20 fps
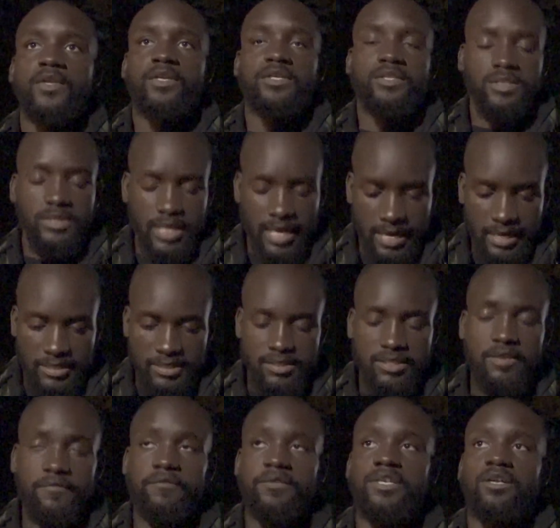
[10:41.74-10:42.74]
Standing
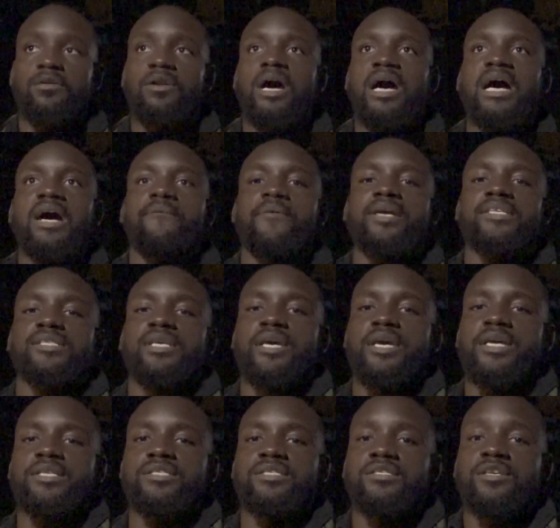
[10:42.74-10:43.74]
stiffly on the highways and
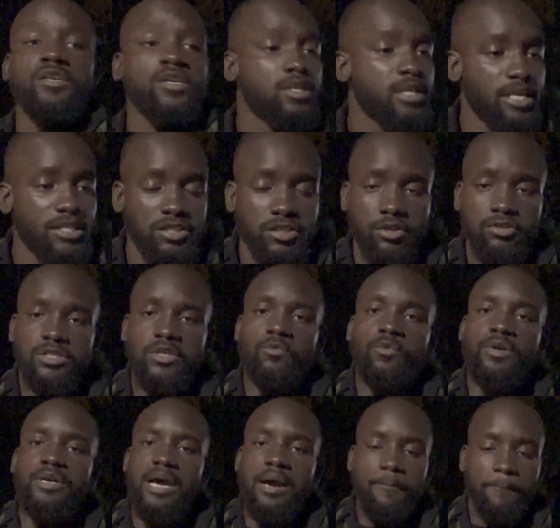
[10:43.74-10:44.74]
hedges. That shows that
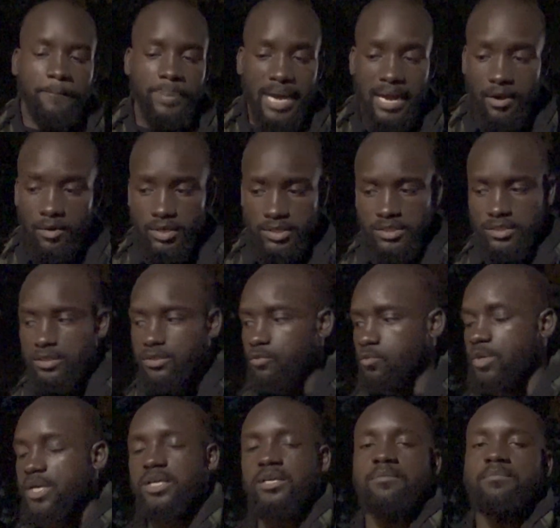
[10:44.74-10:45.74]
we're not bowing to the
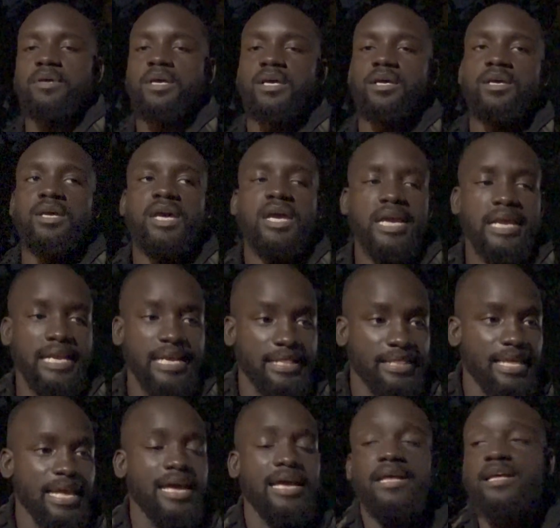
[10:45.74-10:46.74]
wicked, man. And
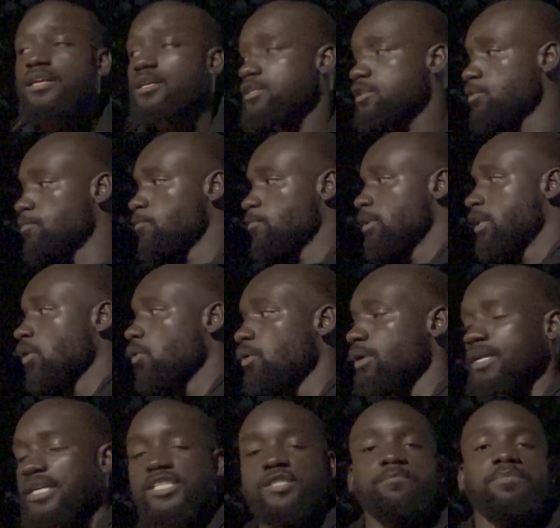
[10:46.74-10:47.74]
in that, the
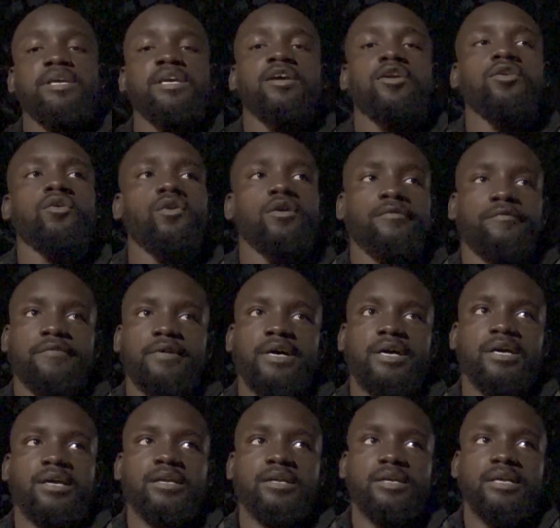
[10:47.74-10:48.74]
Lord is being
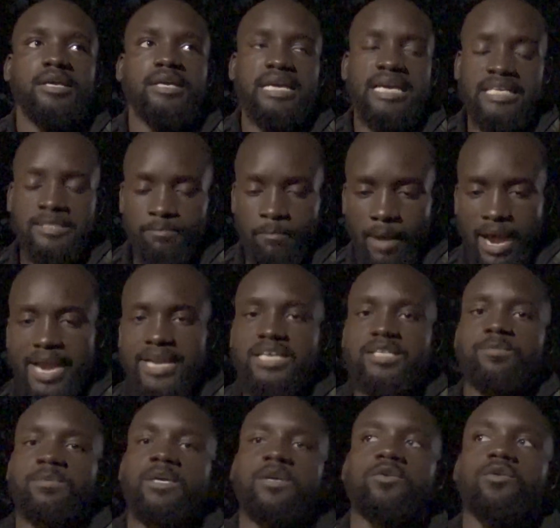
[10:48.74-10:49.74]
glorified. His might
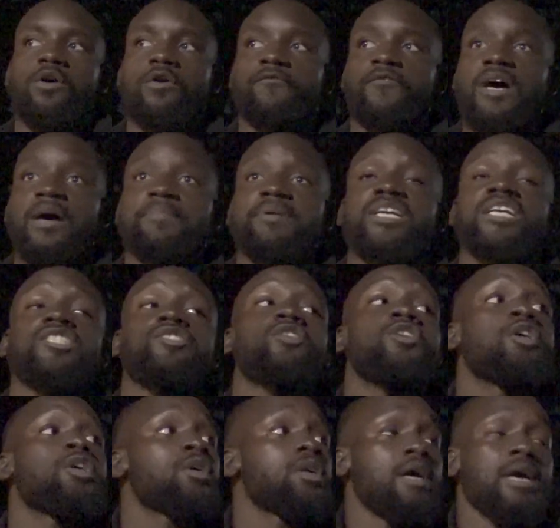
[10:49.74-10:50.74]
is being glorified because,
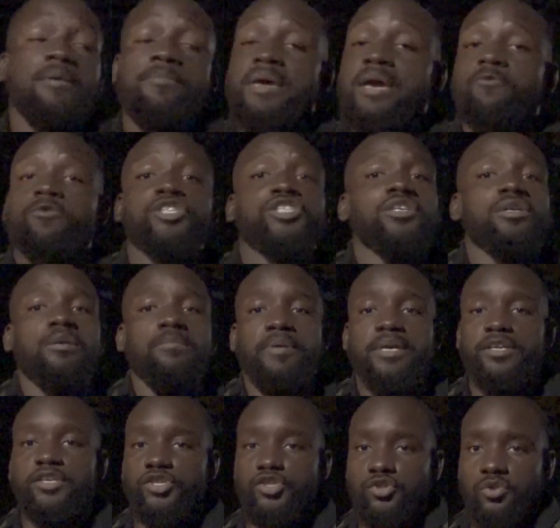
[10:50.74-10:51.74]
hey, man, we should have
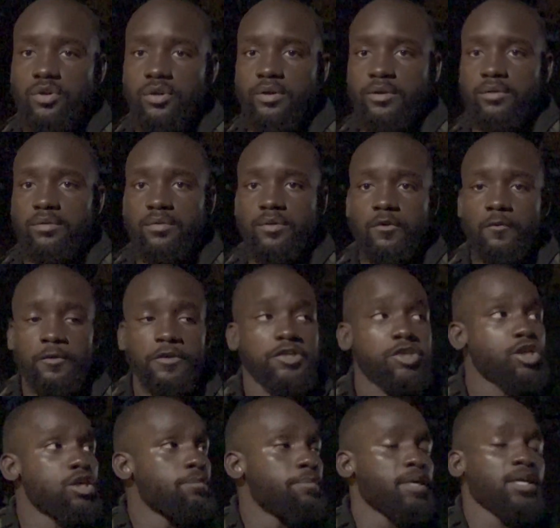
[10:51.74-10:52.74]
been destroyed. We
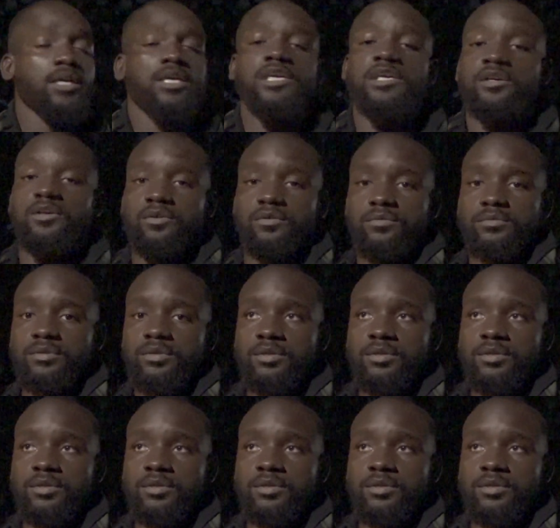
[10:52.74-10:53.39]
should have been killed,